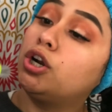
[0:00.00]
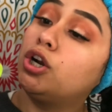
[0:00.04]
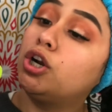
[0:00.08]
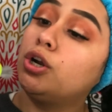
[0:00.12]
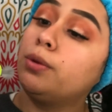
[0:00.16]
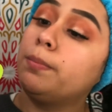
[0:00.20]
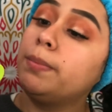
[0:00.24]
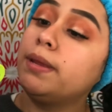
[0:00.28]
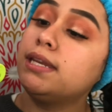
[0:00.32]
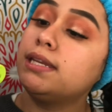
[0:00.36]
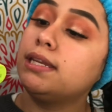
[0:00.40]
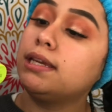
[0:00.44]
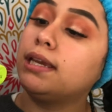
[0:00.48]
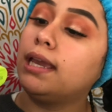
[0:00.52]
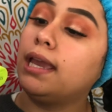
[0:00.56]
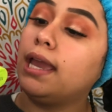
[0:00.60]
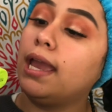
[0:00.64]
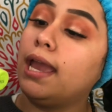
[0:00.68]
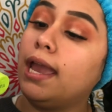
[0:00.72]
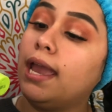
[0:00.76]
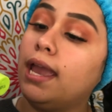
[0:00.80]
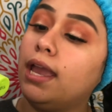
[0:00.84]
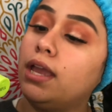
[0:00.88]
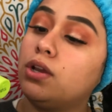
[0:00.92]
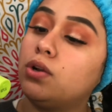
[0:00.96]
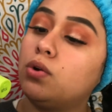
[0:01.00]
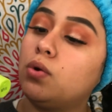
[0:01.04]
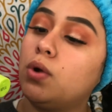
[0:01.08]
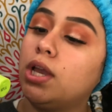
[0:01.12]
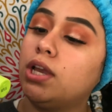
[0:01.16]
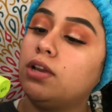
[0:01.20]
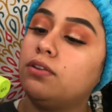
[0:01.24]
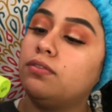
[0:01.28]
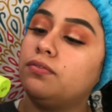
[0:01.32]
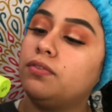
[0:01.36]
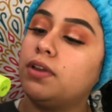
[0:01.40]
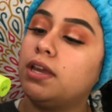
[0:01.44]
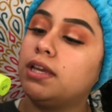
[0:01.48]
Urban Decay
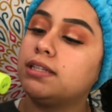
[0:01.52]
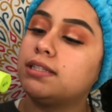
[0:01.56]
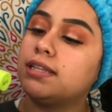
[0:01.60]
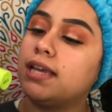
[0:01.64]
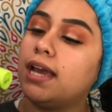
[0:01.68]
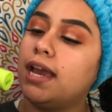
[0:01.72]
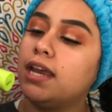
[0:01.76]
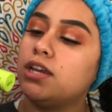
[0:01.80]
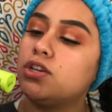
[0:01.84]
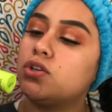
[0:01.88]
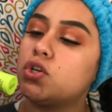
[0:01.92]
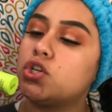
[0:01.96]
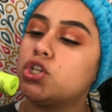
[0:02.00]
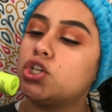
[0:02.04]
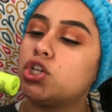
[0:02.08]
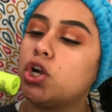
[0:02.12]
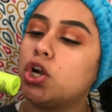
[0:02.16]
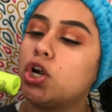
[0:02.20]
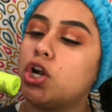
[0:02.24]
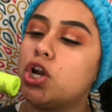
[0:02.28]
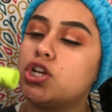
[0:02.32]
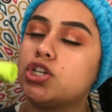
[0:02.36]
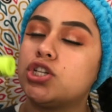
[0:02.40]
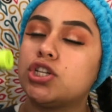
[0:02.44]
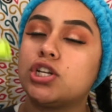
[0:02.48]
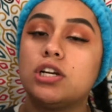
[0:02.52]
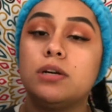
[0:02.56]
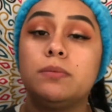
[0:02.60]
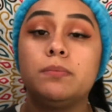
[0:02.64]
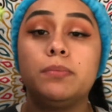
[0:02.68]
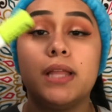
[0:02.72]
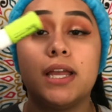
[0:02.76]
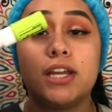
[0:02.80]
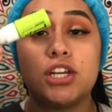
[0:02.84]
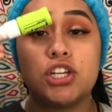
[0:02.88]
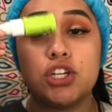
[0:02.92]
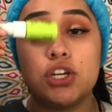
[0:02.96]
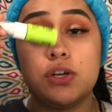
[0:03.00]
Quick Fix Hydra Charge
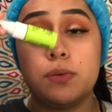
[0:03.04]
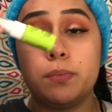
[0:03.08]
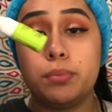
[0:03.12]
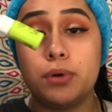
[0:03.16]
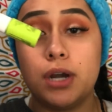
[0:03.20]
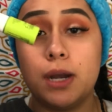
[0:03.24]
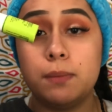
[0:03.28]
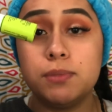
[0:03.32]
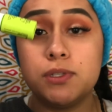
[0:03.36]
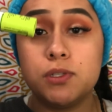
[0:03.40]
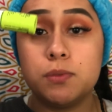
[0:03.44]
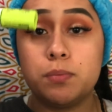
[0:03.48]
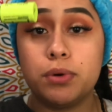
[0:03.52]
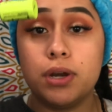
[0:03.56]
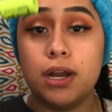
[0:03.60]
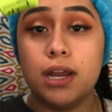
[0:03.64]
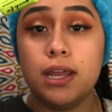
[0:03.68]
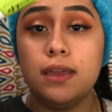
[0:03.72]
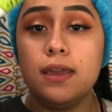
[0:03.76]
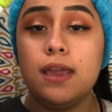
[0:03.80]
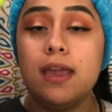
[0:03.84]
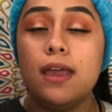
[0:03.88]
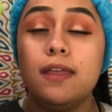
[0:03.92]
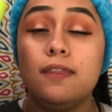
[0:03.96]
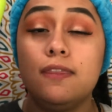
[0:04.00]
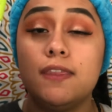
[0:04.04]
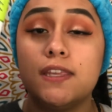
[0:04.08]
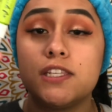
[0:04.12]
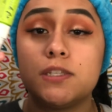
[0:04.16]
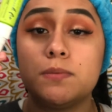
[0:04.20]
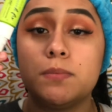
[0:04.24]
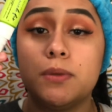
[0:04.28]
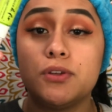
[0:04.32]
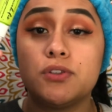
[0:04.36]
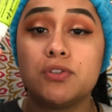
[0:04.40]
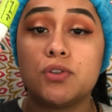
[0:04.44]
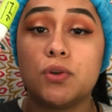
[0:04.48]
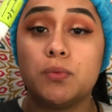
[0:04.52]
Complexion Prep Spray. This
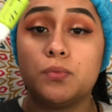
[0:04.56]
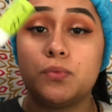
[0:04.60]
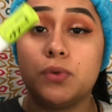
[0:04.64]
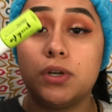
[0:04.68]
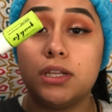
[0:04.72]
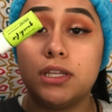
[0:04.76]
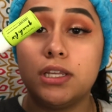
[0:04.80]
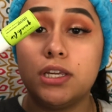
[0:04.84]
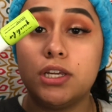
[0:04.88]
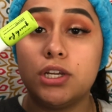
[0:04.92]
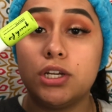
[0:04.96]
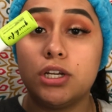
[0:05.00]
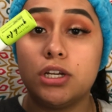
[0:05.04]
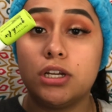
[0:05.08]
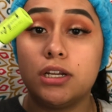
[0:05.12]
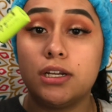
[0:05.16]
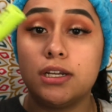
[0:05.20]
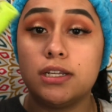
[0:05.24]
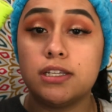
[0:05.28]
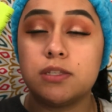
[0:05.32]
smells really good.